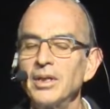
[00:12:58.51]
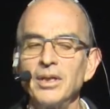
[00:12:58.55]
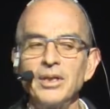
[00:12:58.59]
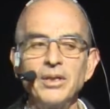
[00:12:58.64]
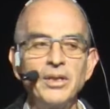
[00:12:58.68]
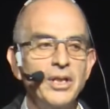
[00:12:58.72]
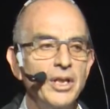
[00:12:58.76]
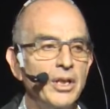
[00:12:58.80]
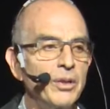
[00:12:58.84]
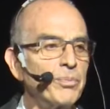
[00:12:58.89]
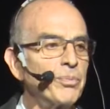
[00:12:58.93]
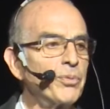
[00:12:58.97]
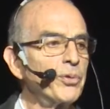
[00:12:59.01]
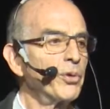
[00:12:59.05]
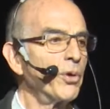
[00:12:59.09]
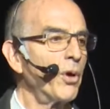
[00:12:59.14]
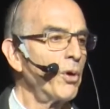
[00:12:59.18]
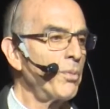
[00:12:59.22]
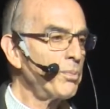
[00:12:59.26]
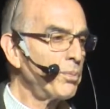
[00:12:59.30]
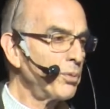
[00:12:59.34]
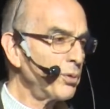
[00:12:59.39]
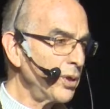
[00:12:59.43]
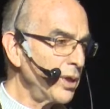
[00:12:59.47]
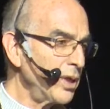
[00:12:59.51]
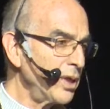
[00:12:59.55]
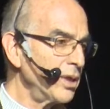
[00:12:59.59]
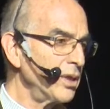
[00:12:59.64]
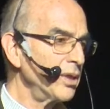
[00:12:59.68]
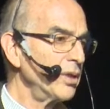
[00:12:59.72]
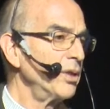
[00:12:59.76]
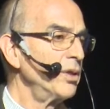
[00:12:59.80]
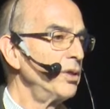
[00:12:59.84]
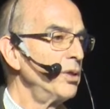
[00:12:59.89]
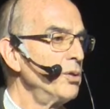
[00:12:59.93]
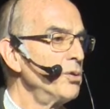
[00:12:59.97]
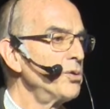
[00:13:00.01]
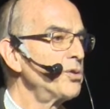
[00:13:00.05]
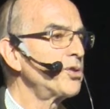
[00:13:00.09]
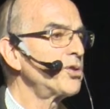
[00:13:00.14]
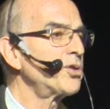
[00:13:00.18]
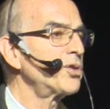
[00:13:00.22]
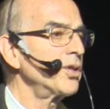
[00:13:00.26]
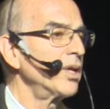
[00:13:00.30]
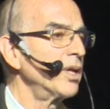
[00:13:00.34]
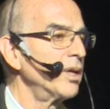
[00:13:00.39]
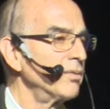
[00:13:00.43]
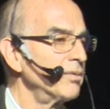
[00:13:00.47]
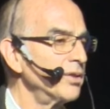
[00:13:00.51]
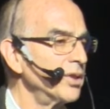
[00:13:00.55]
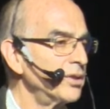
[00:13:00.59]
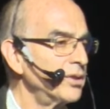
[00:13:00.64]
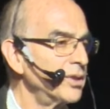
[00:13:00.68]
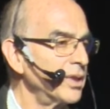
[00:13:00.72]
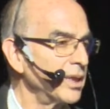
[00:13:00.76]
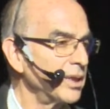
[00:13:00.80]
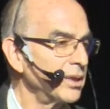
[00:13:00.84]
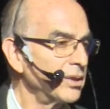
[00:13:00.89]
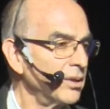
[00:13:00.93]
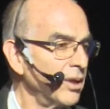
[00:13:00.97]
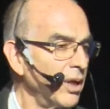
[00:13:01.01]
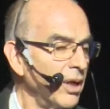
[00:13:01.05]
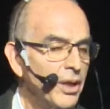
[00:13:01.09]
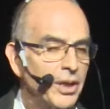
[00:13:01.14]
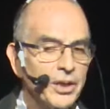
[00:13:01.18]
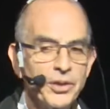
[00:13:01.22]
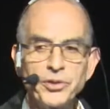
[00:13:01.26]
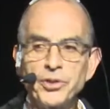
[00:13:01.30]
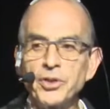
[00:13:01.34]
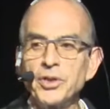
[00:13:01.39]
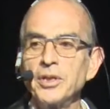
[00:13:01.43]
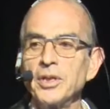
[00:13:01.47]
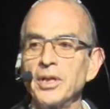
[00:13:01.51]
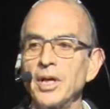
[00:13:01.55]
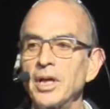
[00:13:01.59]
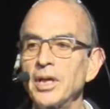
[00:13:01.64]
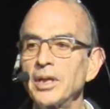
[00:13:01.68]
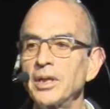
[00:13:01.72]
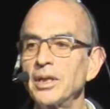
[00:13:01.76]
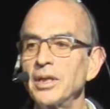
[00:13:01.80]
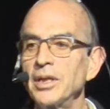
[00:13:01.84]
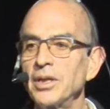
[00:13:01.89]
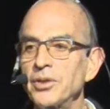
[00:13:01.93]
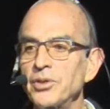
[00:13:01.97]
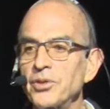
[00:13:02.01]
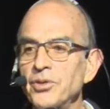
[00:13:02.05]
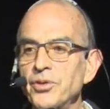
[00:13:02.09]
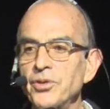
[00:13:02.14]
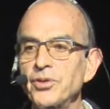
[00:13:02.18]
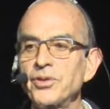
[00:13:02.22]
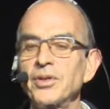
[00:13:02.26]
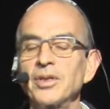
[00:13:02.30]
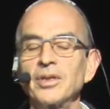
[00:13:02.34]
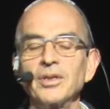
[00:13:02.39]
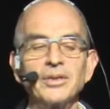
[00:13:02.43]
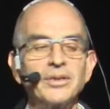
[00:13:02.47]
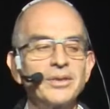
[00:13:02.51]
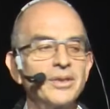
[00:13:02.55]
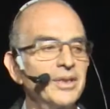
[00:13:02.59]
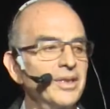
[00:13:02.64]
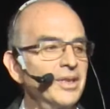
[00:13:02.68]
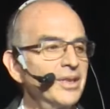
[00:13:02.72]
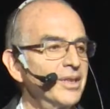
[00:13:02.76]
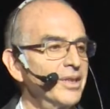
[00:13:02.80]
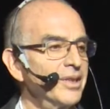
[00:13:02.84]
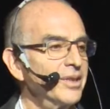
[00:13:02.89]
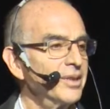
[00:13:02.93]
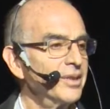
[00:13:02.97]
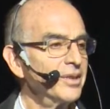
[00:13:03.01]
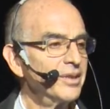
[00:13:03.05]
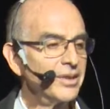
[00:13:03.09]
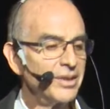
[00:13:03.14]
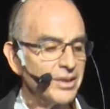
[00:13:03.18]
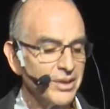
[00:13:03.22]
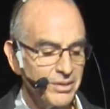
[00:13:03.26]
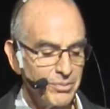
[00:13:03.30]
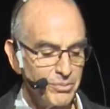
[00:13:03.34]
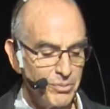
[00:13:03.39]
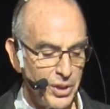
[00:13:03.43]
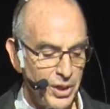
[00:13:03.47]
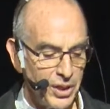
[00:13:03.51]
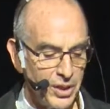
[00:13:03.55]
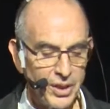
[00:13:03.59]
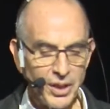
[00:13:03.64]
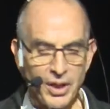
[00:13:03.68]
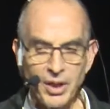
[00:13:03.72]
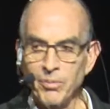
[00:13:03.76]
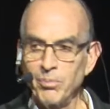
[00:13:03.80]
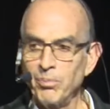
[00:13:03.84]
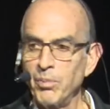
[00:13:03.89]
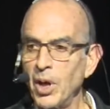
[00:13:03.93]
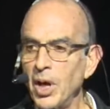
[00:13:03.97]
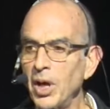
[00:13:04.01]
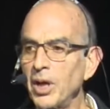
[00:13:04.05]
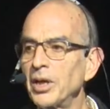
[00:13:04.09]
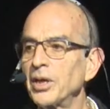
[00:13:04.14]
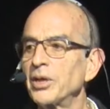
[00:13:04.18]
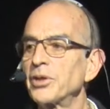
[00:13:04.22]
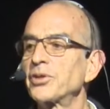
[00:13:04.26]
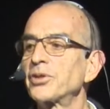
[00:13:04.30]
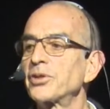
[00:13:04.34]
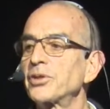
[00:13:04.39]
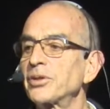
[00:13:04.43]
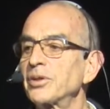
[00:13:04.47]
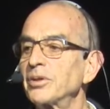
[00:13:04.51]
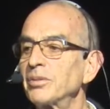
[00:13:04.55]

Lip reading: the appropriate use of the technology, not its being abolished,